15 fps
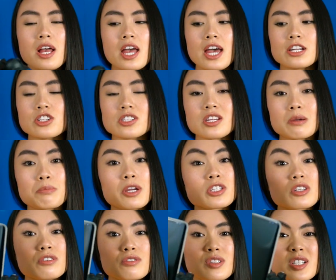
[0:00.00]
and just take
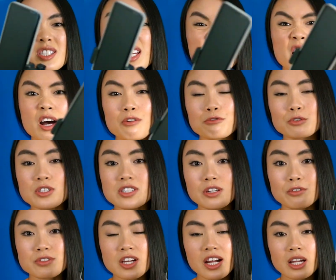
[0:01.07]
pictures of yourself for
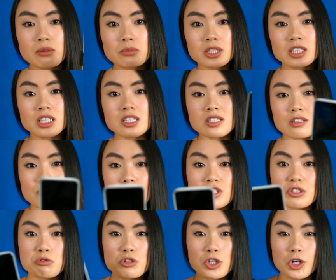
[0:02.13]
self-timer instead of
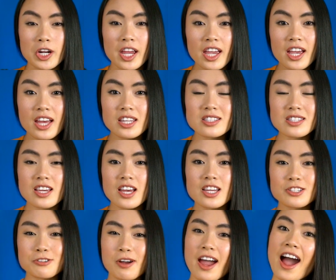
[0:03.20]
just using your hands.
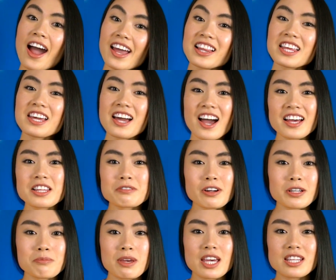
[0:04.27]
So I highly
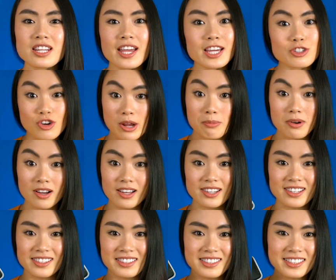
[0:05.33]
recommend a tripod.